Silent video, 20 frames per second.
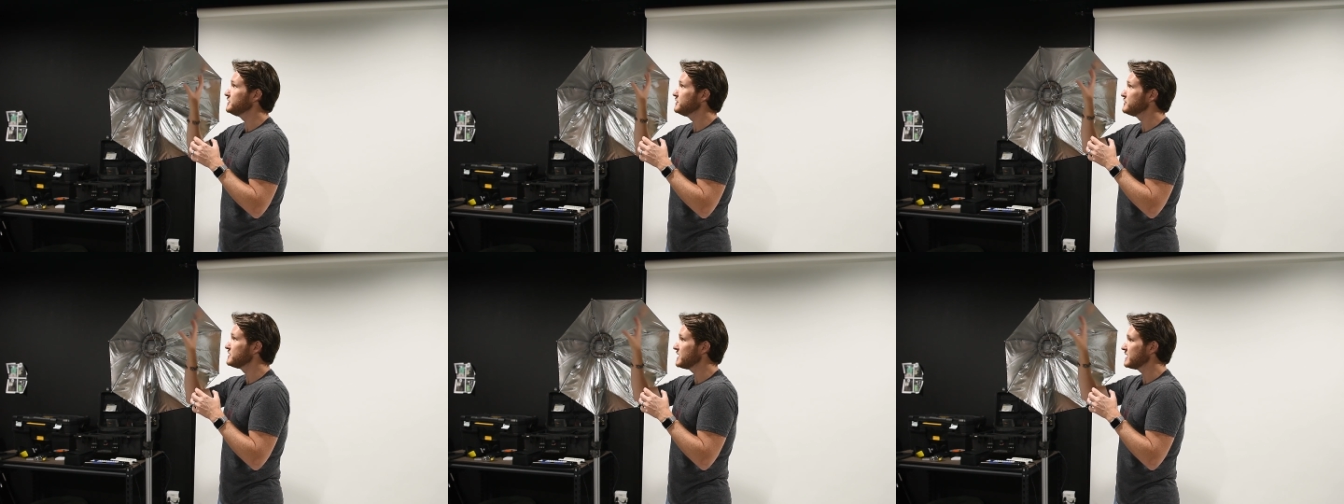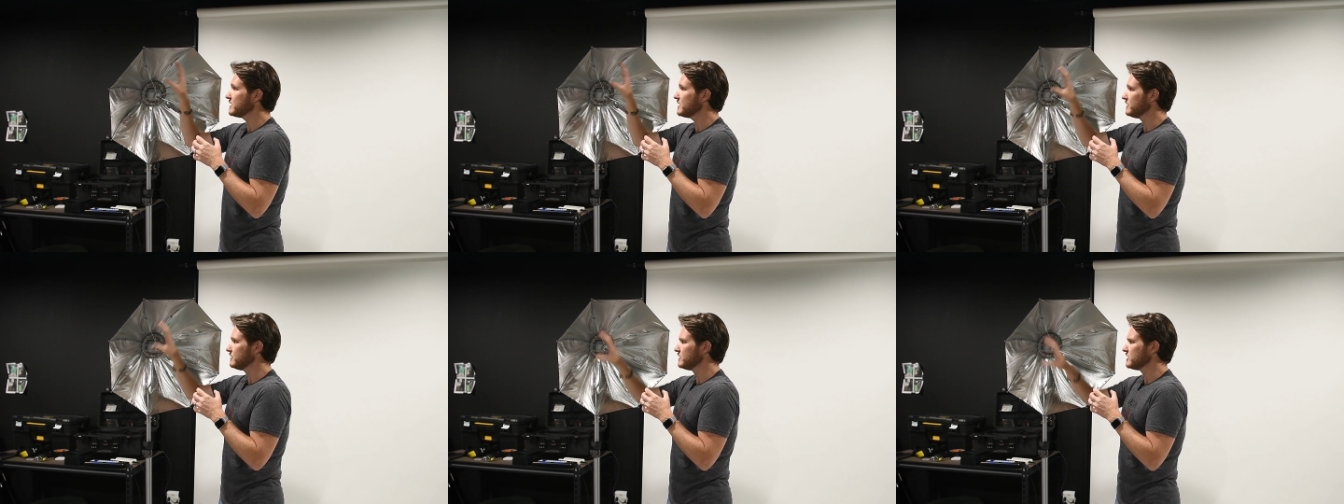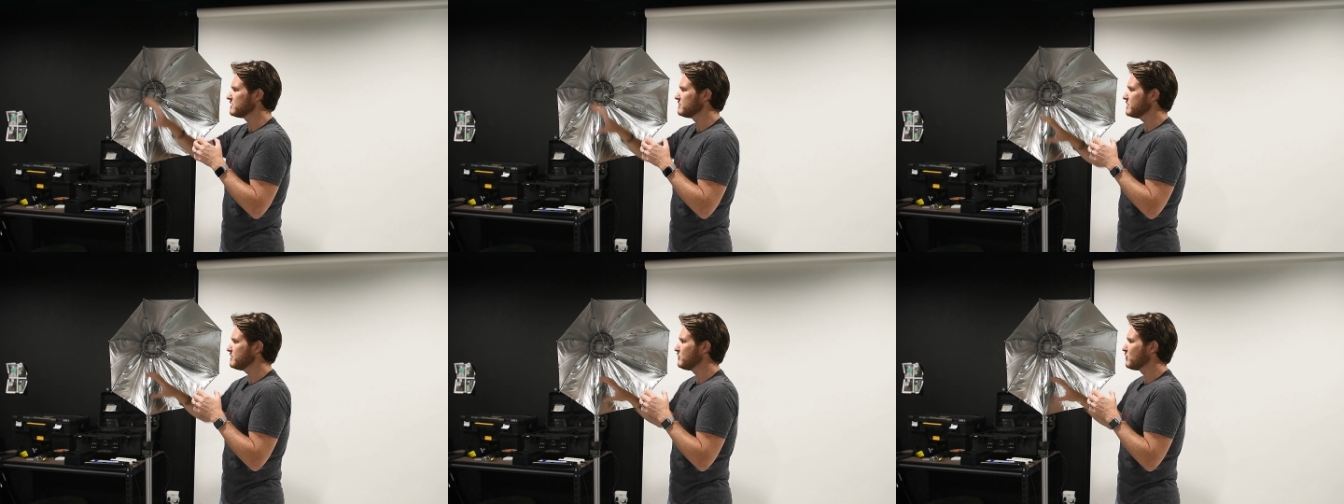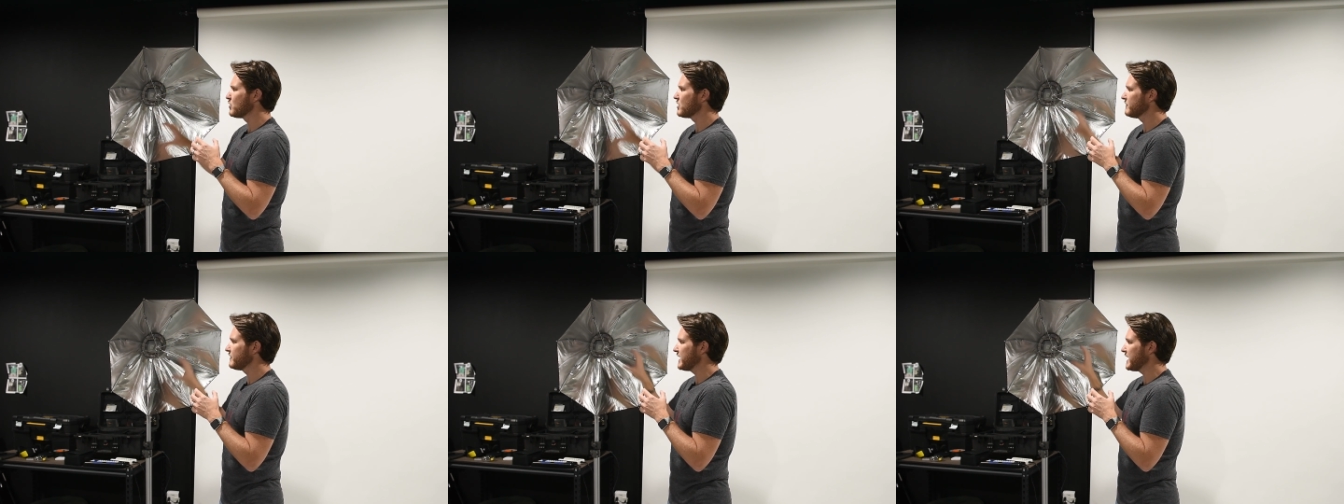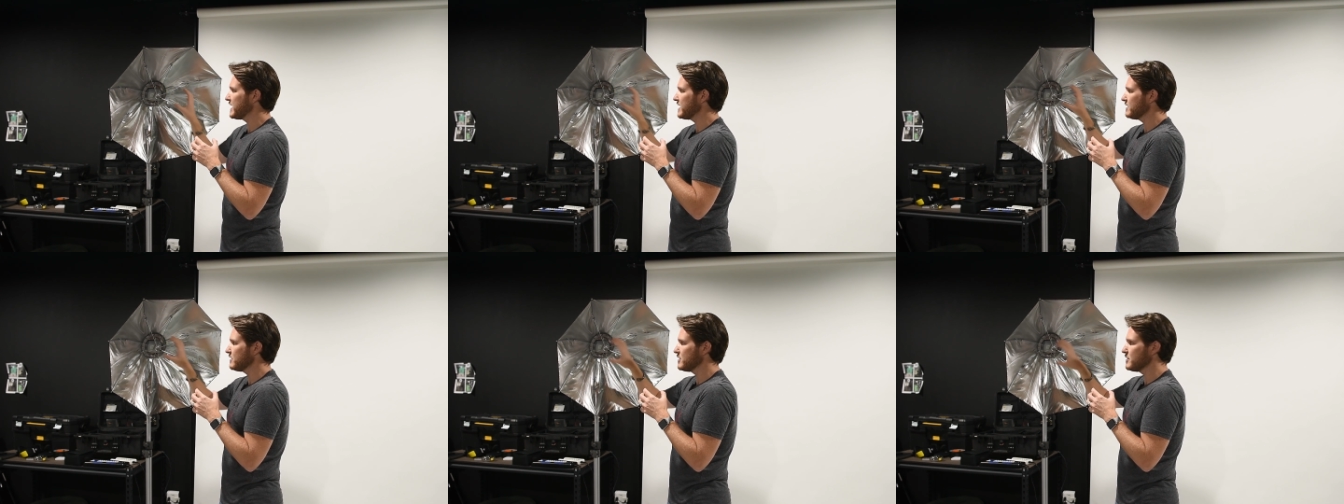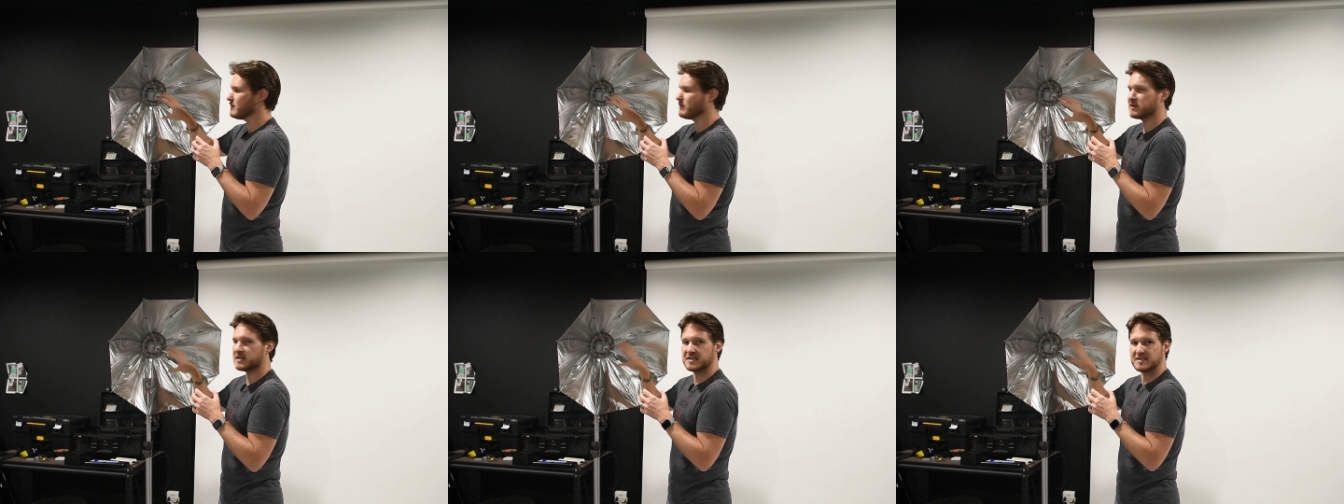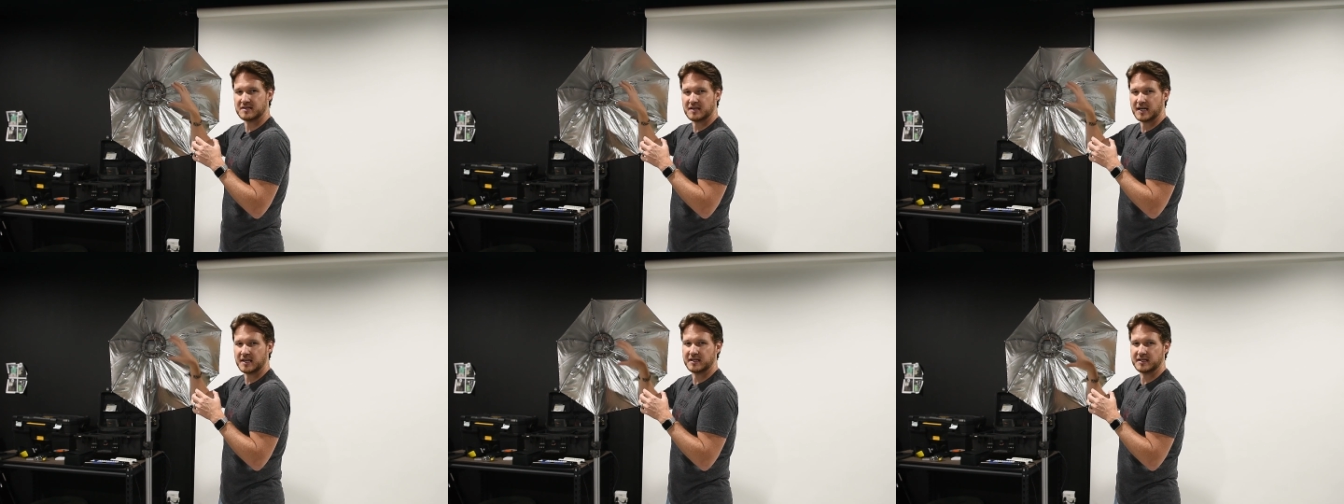you get a little bit more of a halo and a
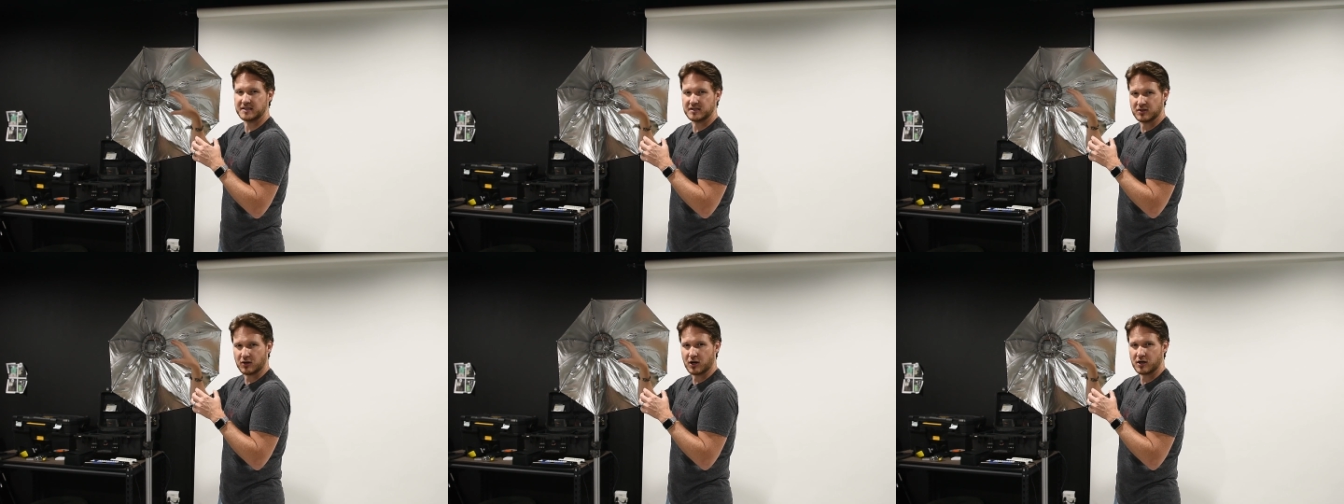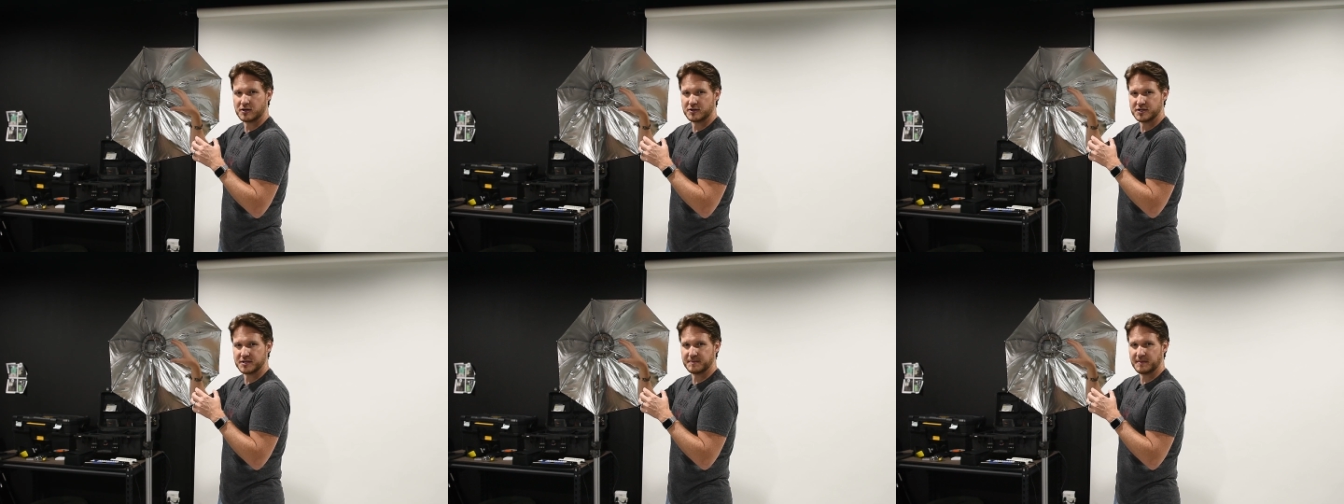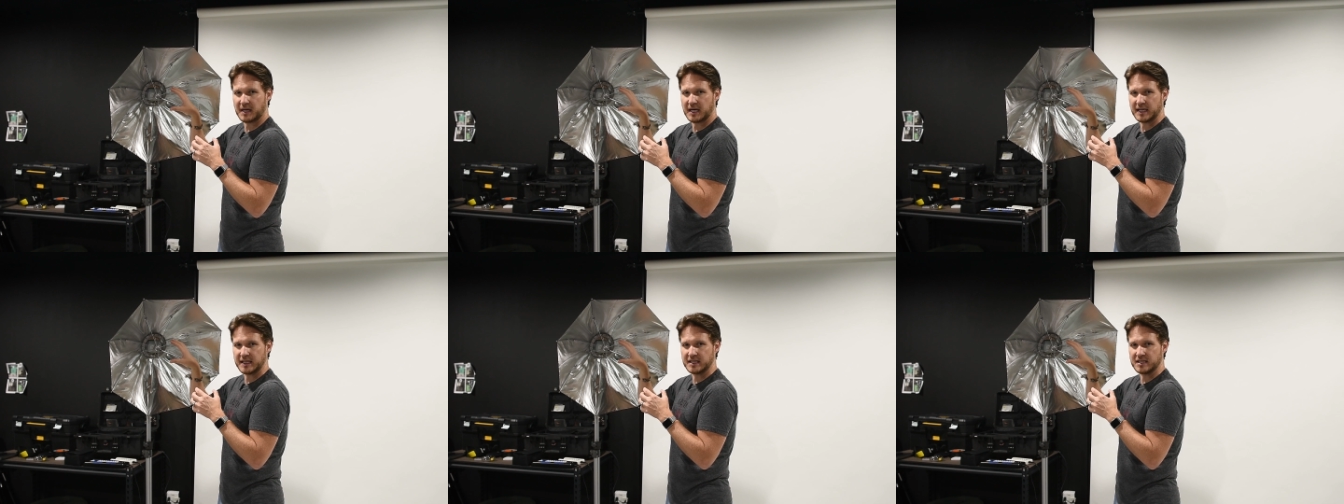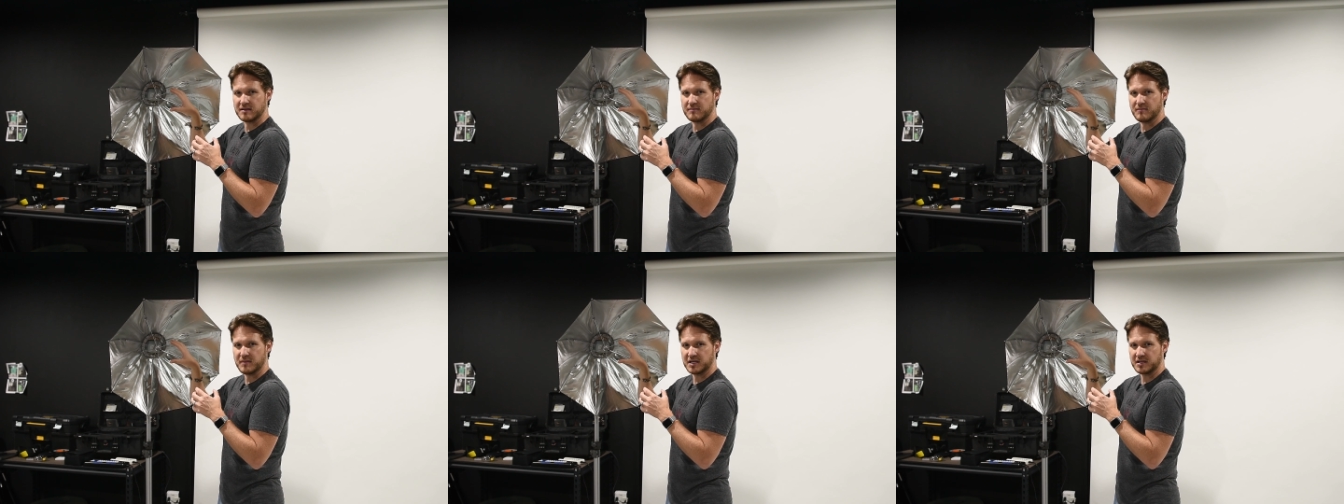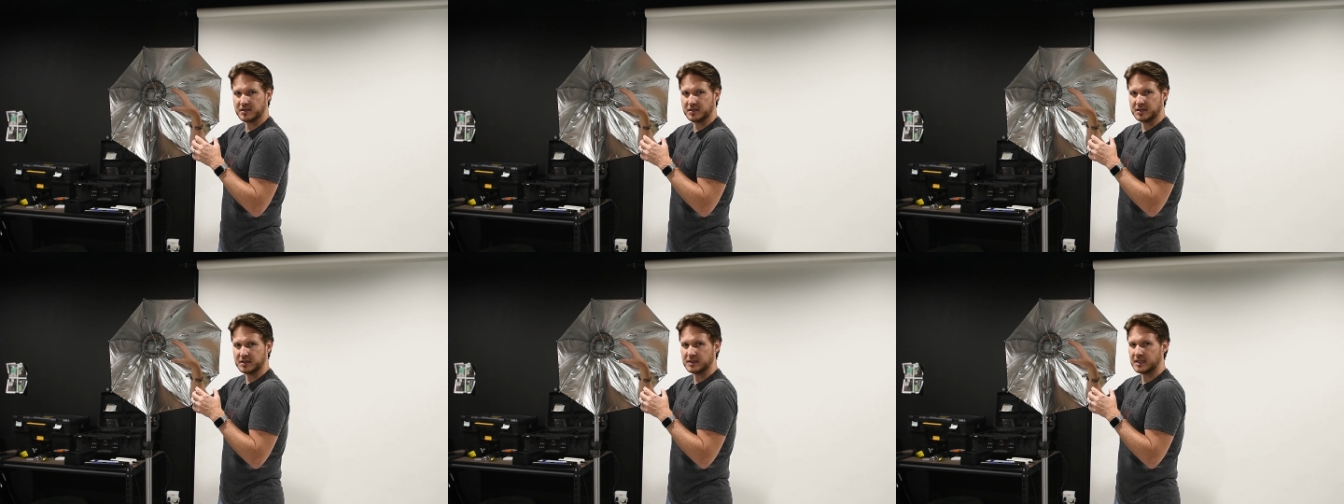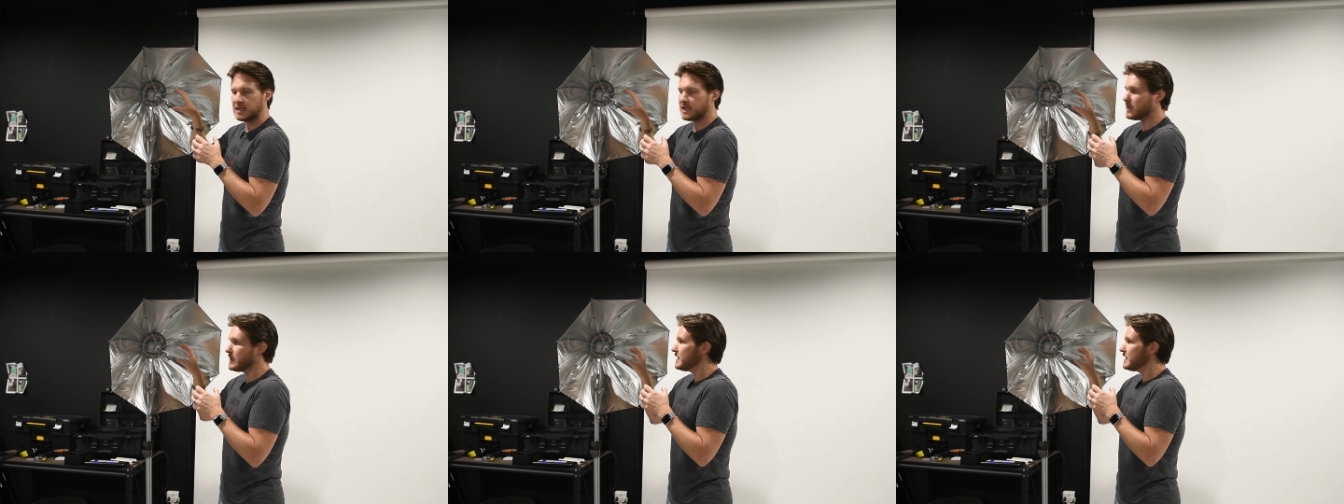slightly darker spot in the middle.